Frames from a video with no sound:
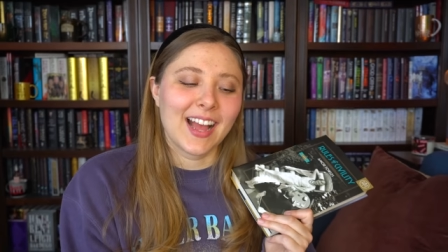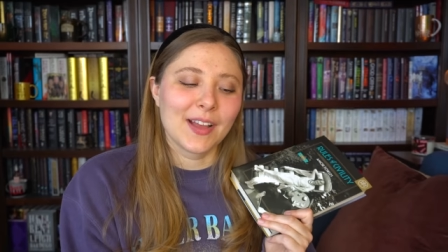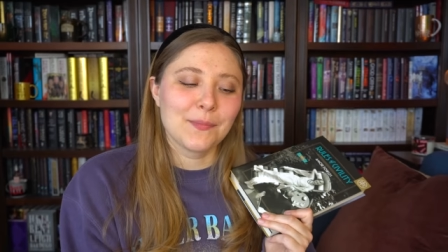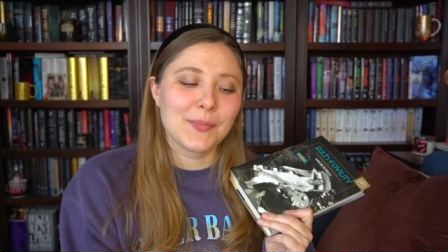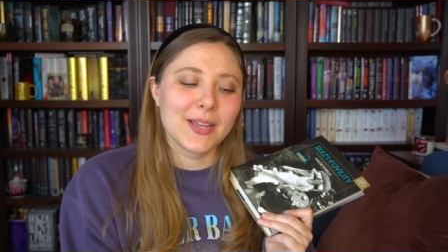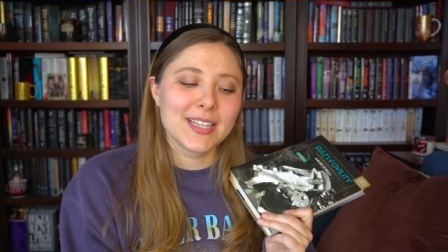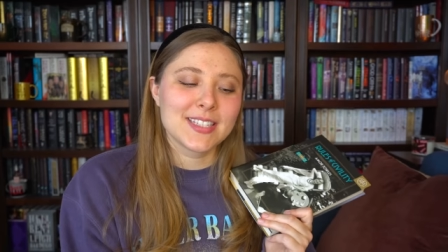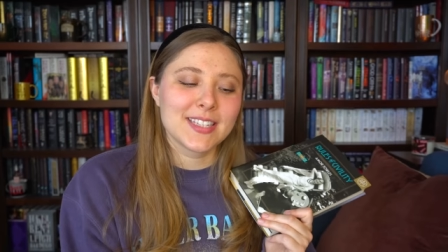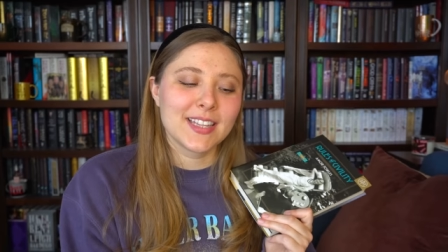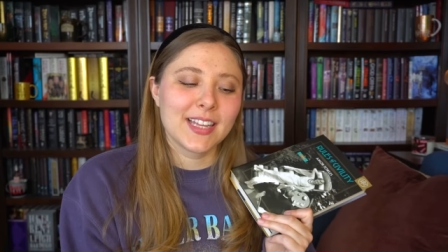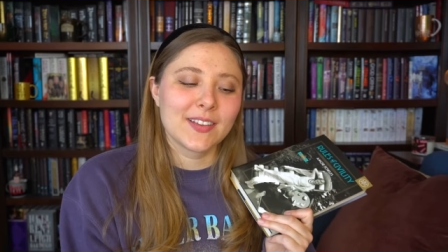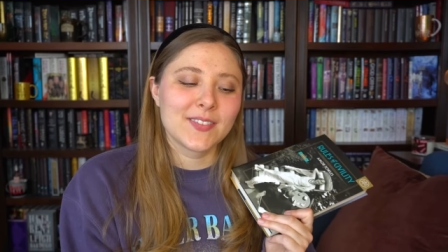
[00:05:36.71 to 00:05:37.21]

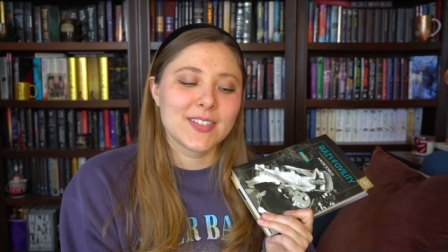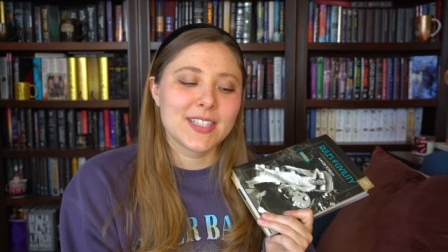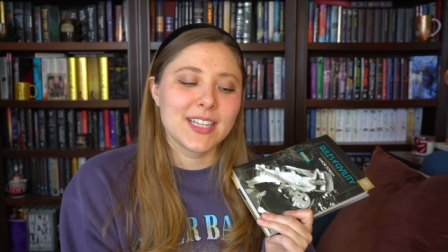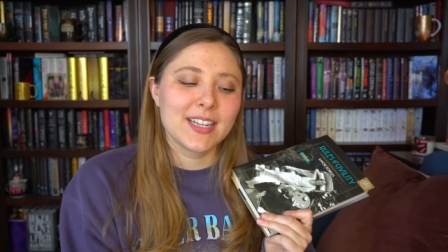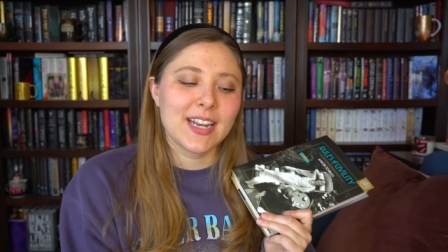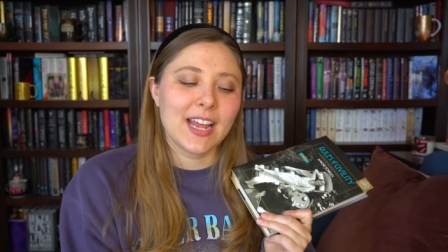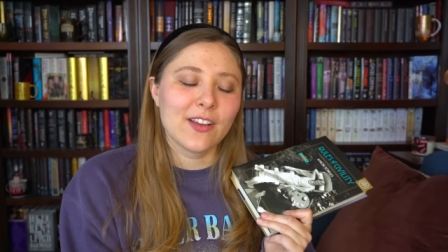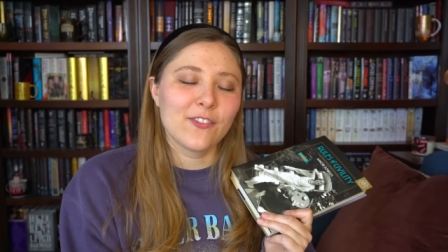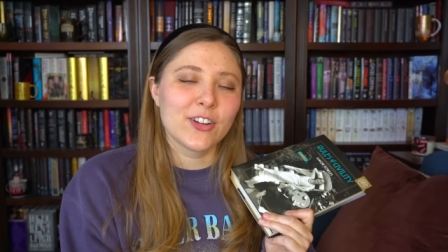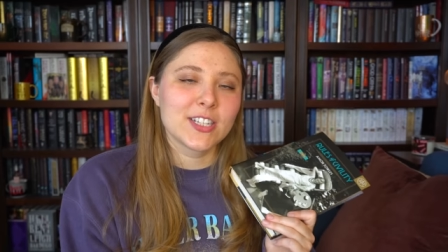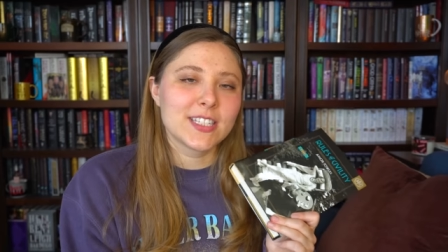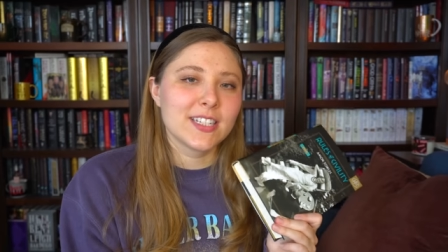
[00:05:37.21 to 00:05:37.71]
I've seen
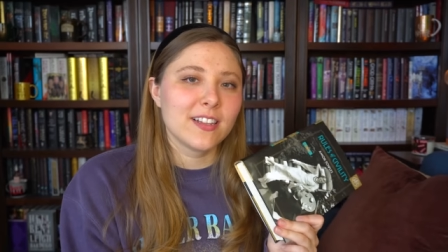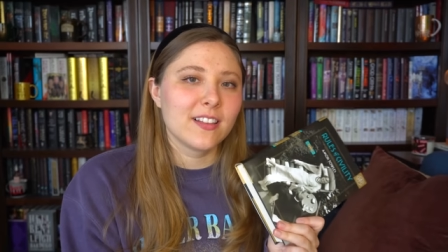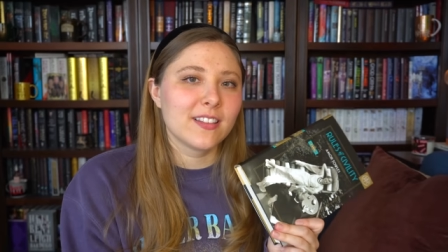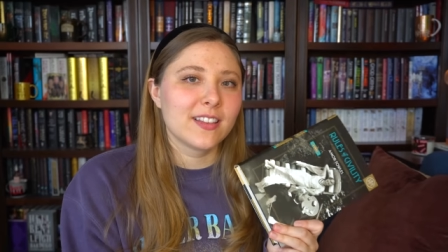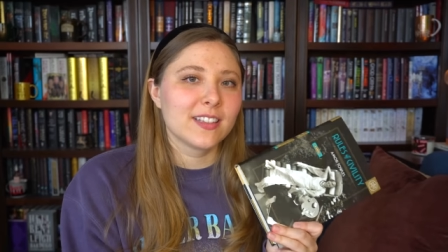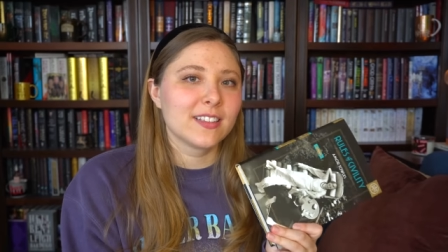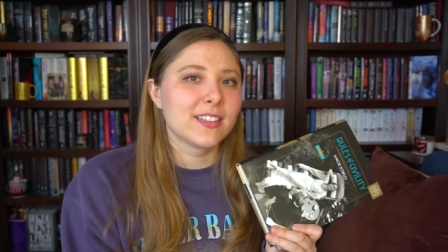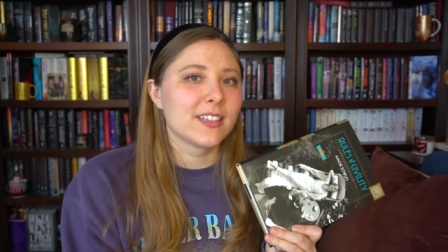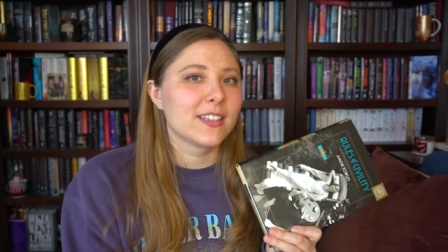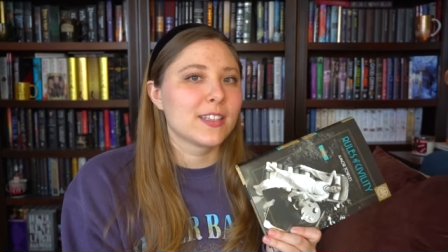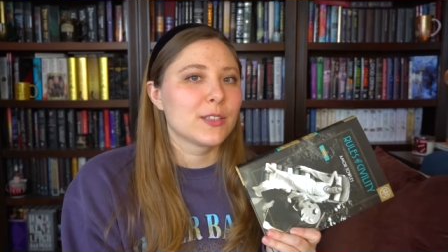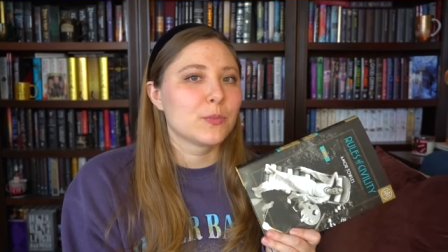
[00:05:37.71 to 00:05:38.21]
every single
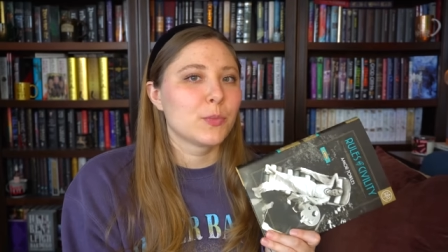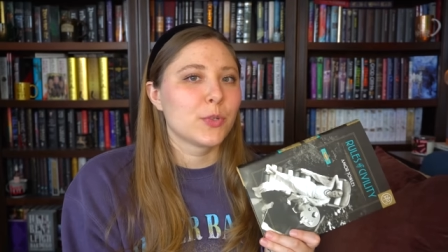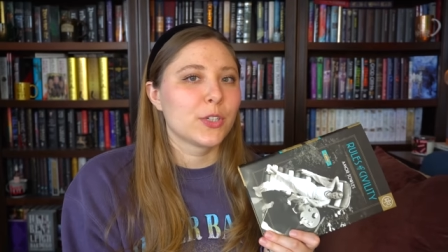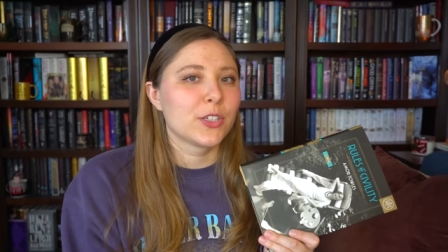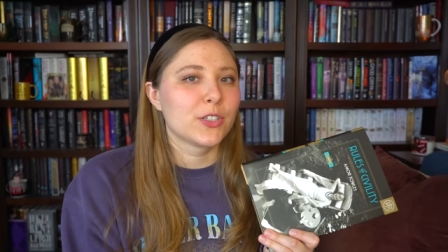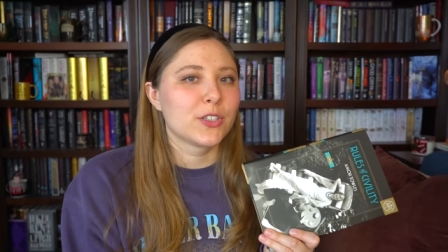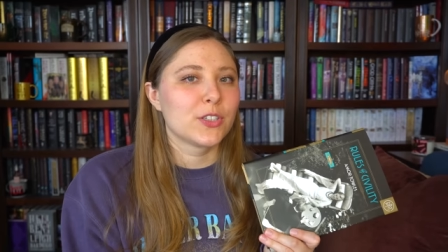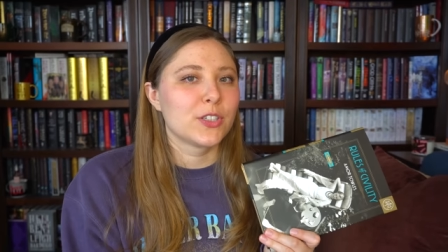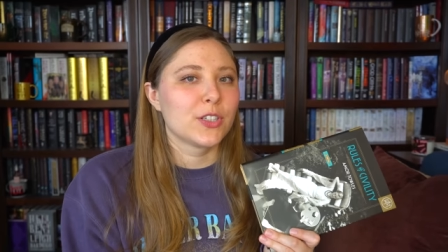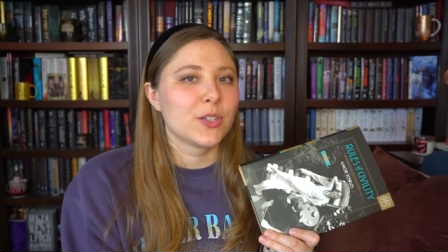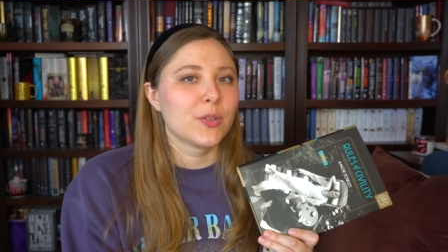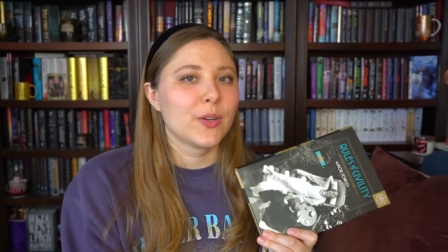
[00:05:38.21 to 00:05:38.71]
thing that this book
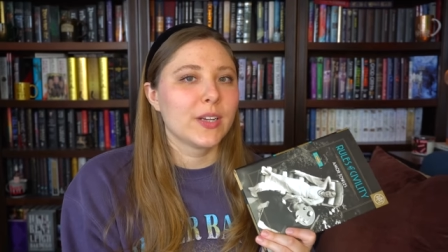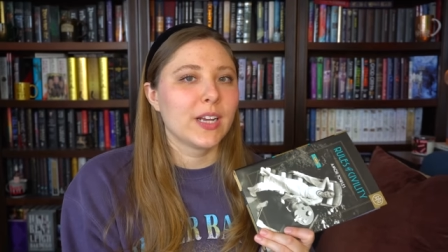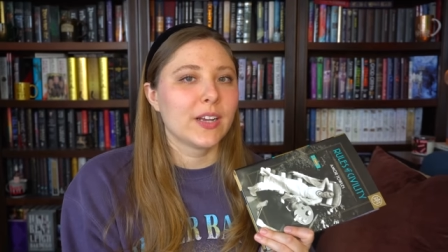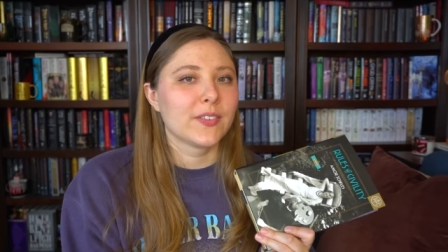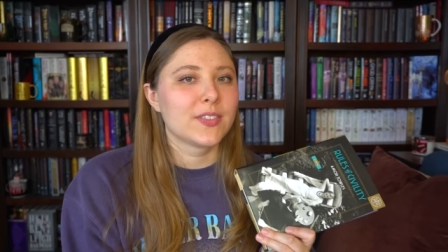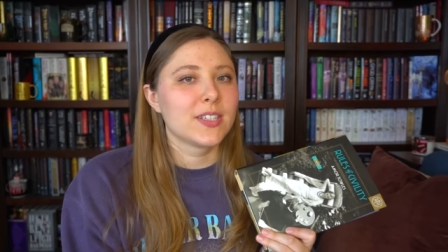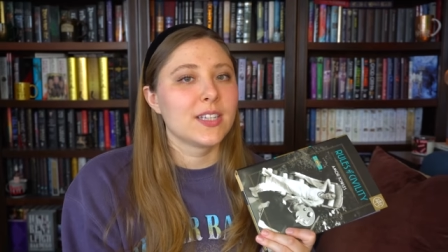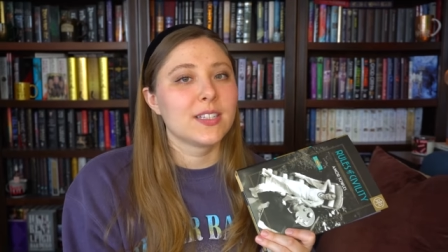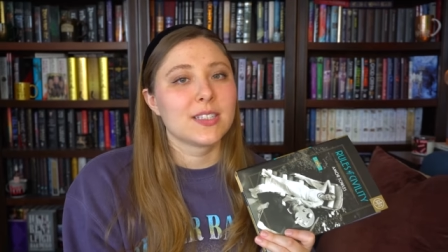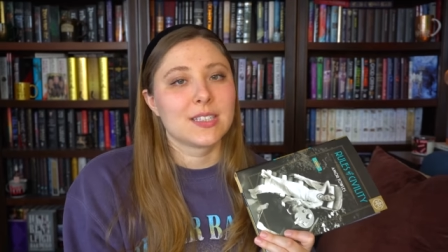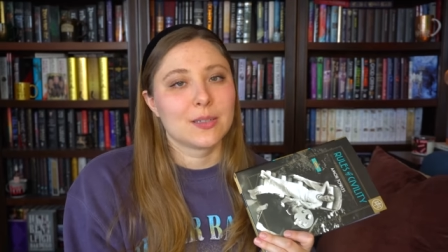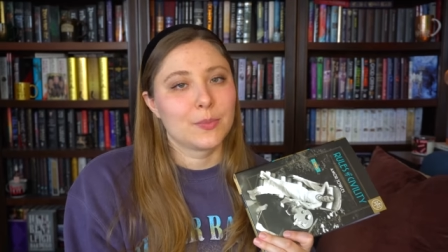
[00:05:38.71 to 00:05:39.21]
is doing. I've
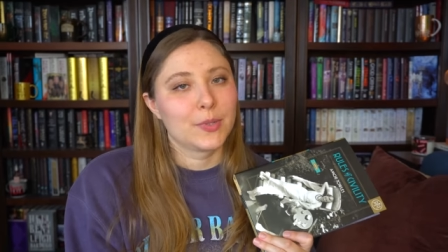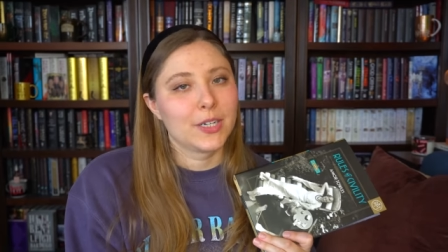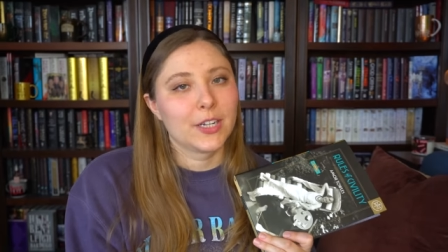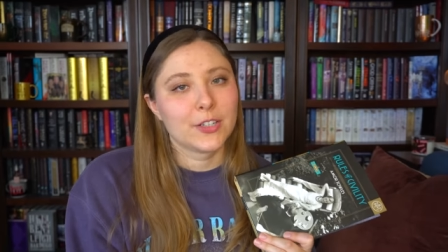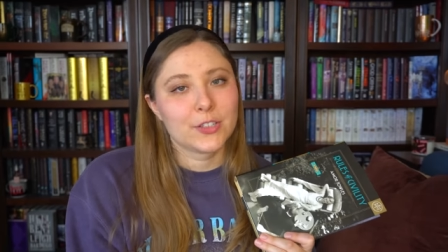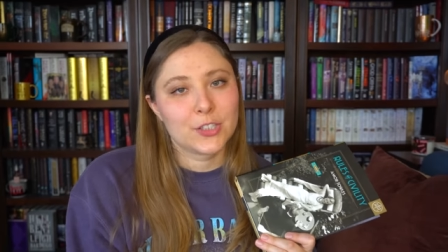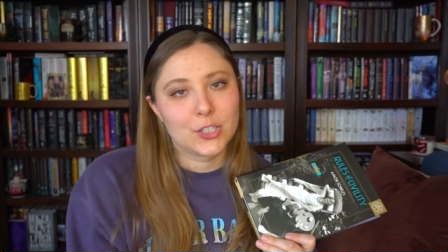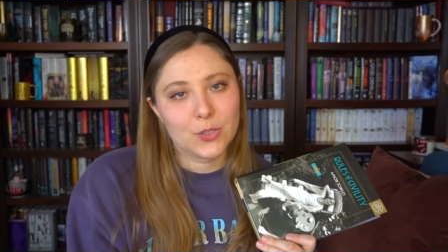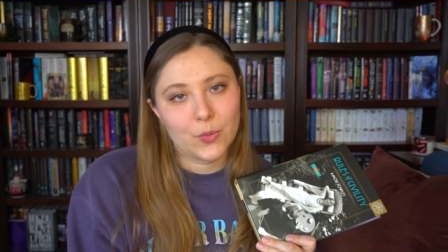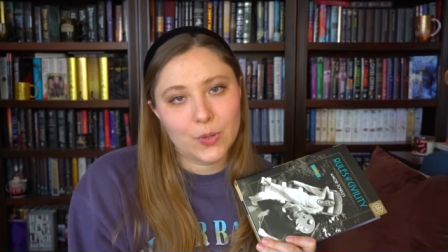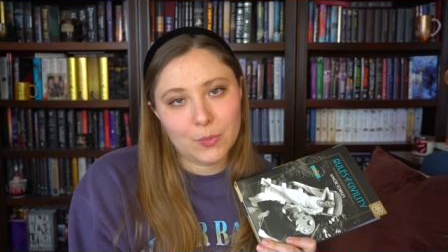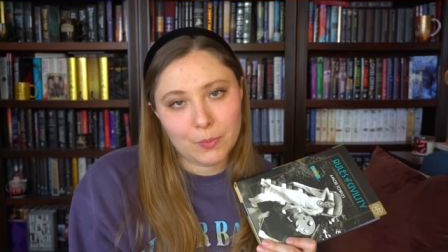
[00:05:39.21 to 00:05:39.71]
seen someone
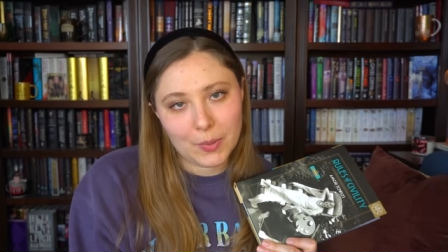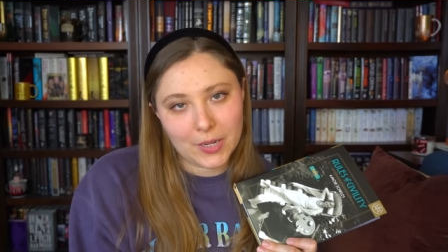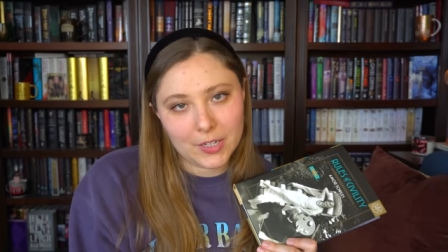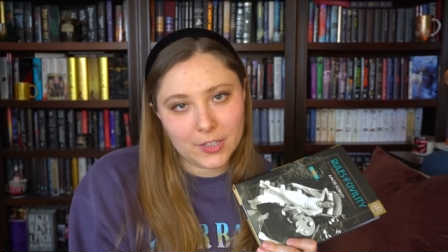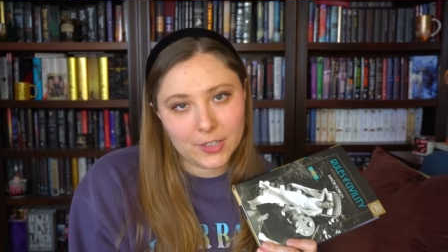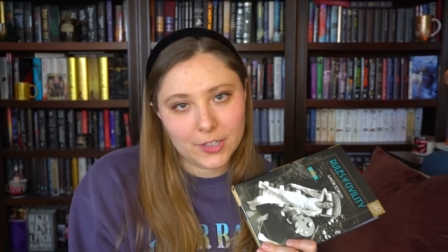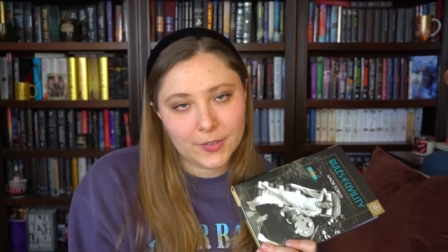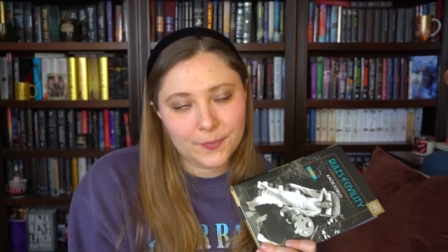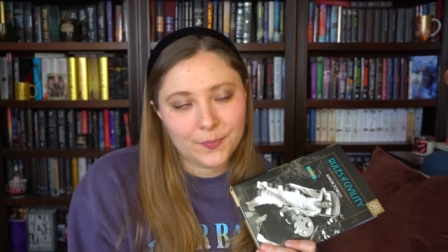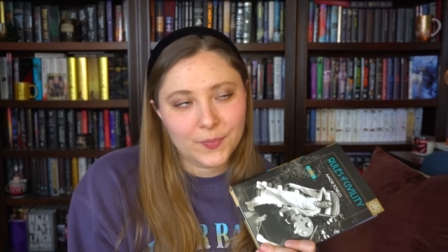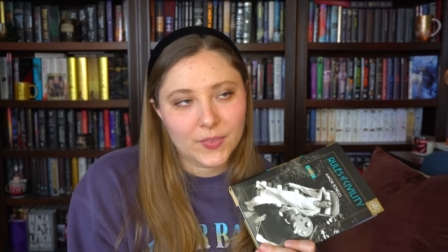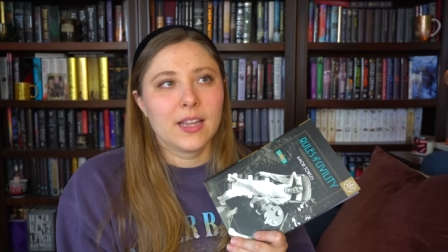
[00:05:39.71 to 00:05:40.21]
else do it better.